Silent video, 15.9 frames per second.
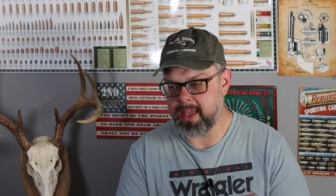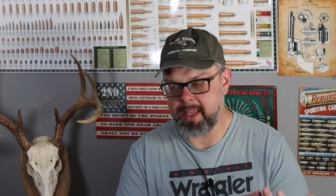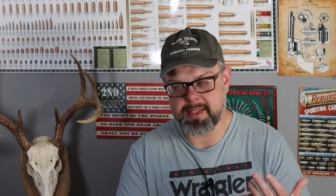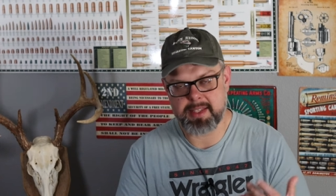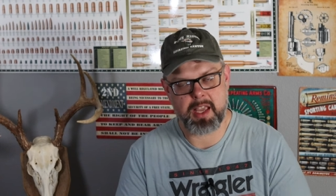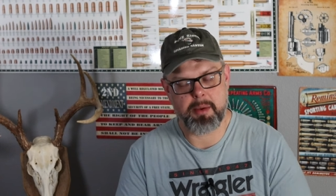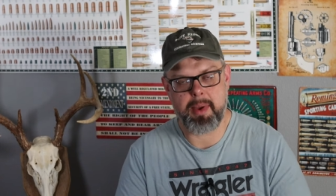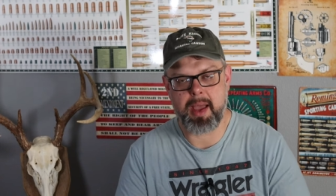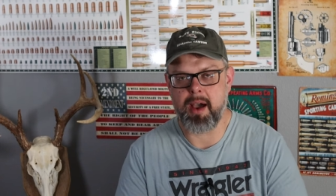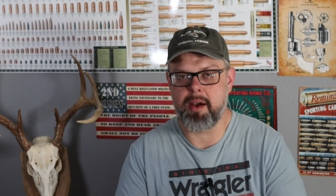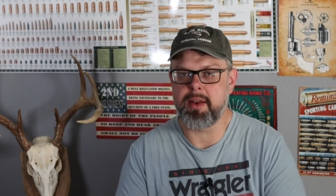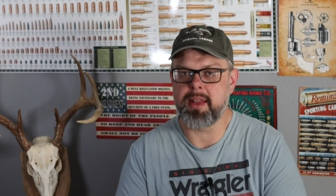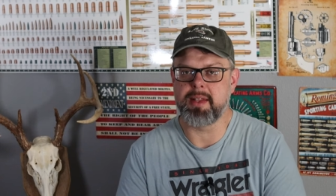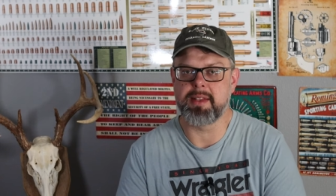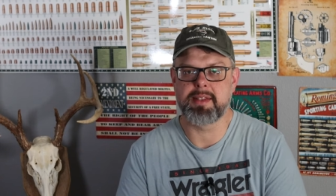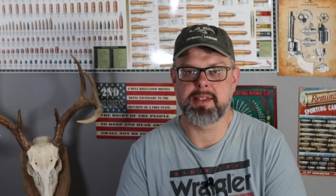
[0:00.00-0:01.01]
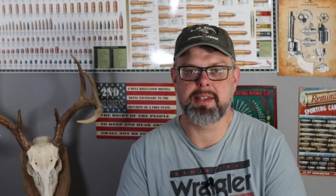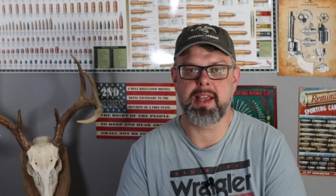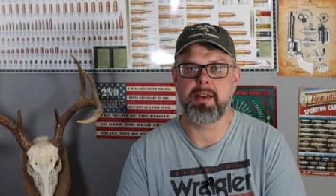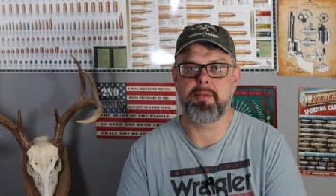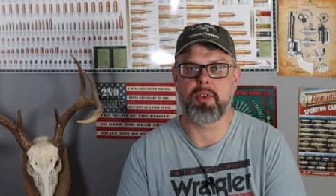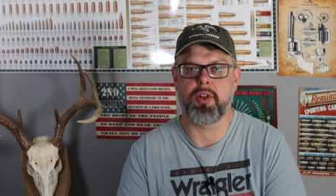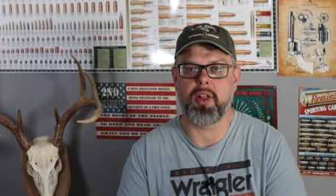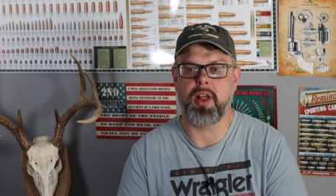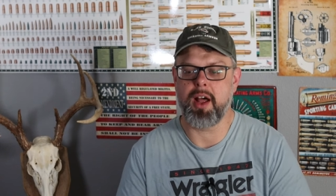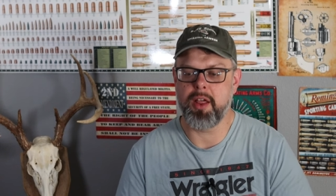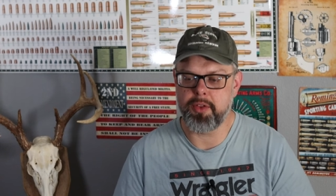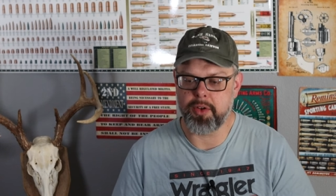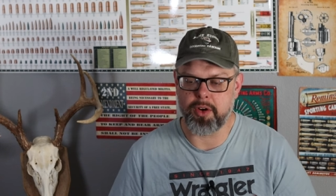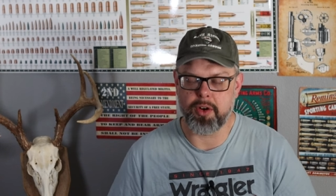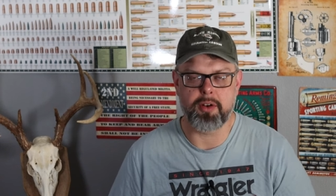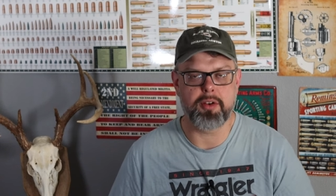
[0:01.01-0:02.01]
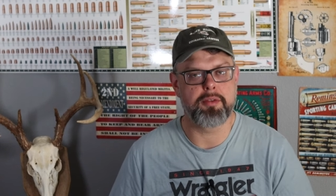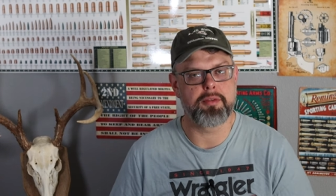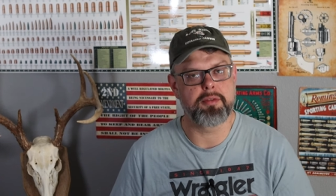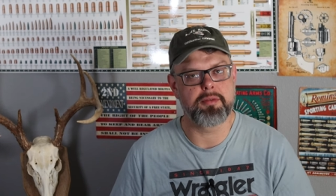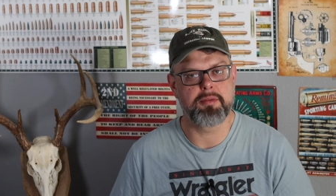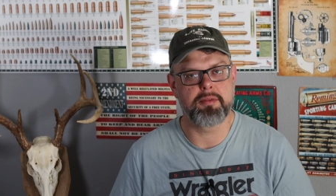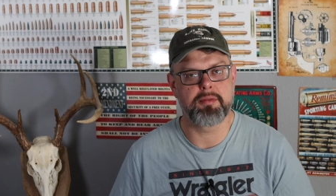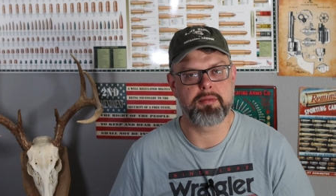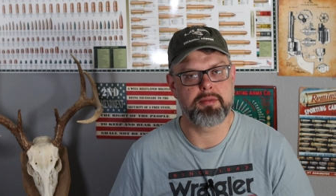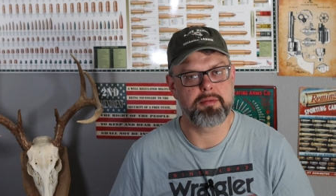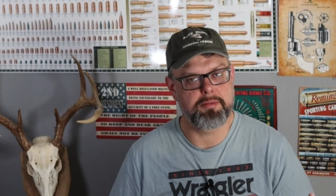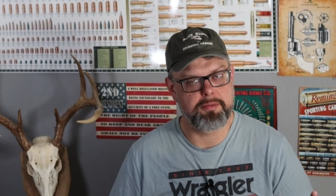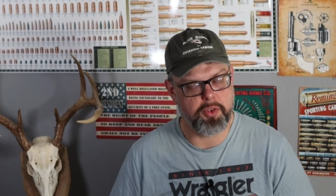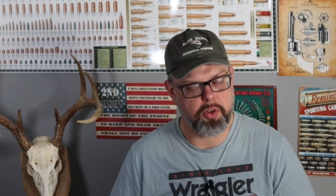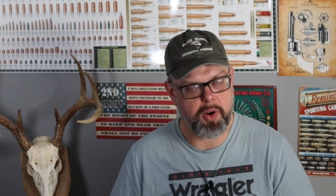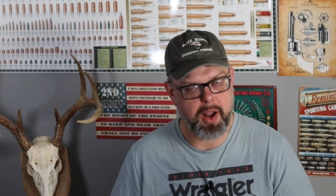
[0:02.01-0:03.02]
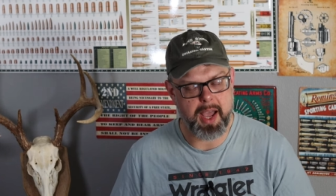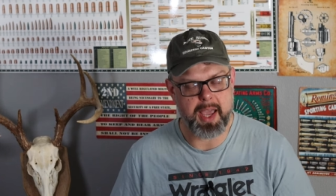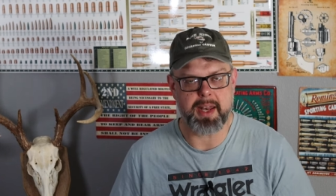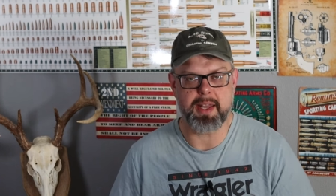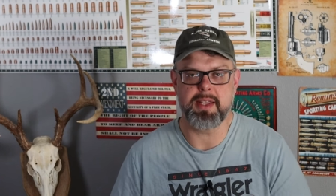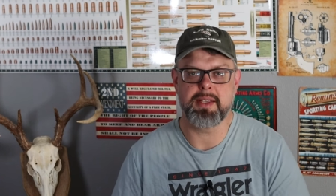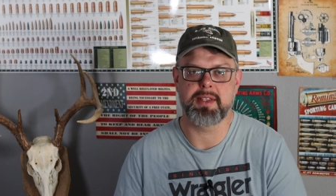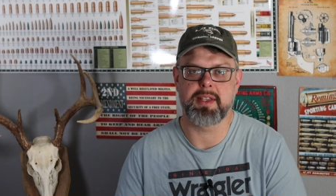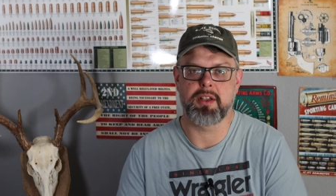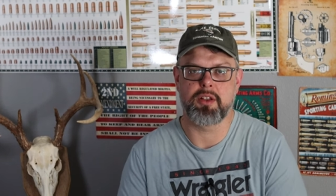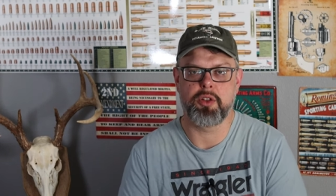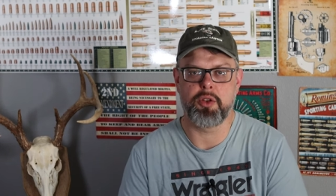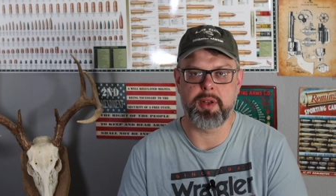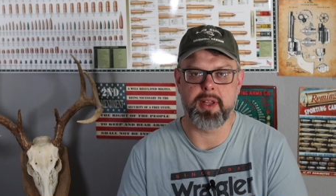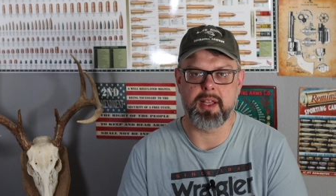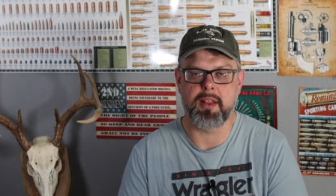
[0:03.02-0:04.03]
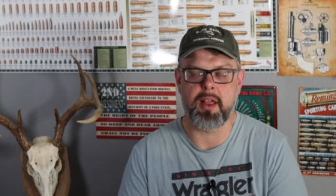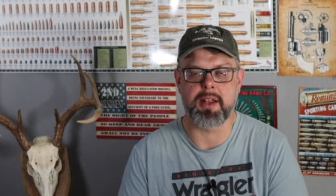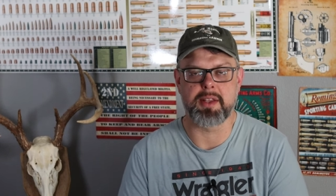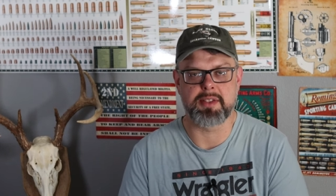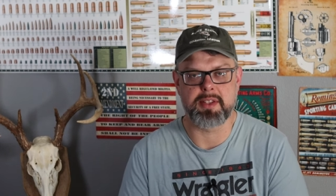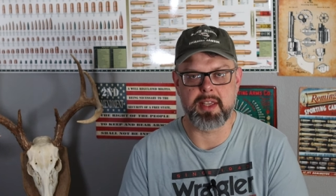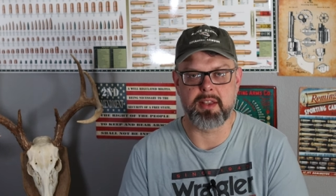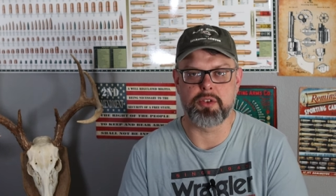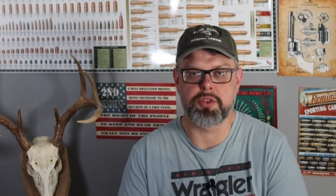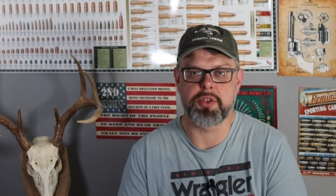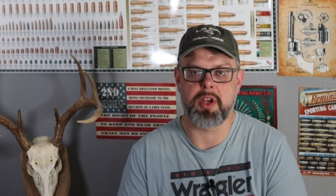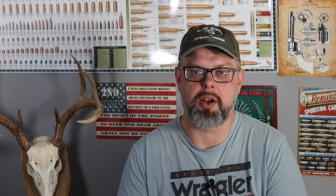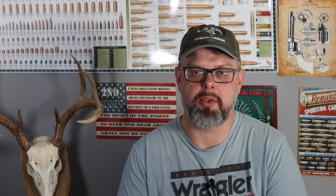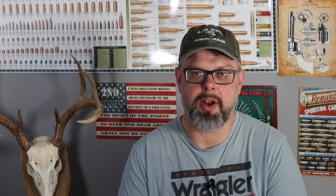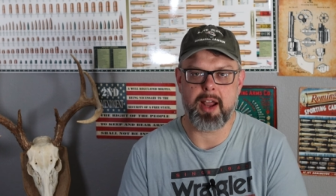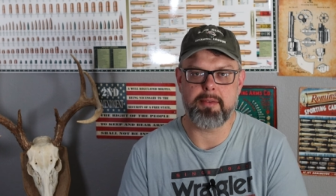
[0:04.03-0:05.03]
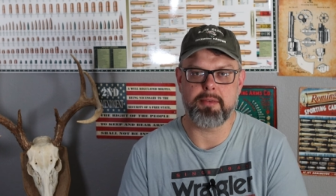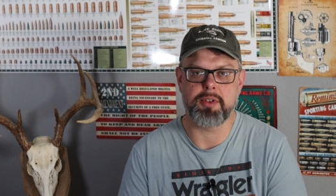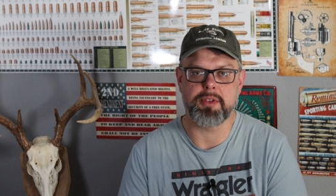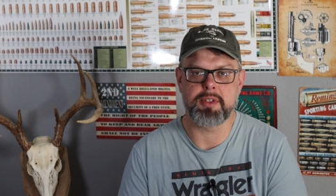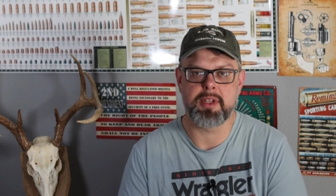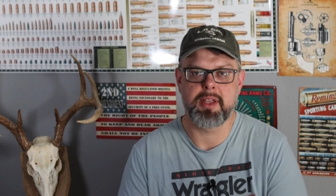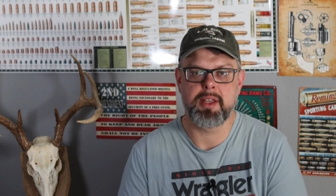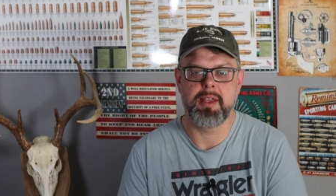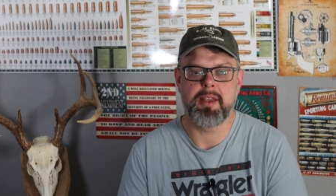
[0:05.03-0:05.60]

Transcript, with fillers: it's come out in several other varieties, including a lot of single shot rifles.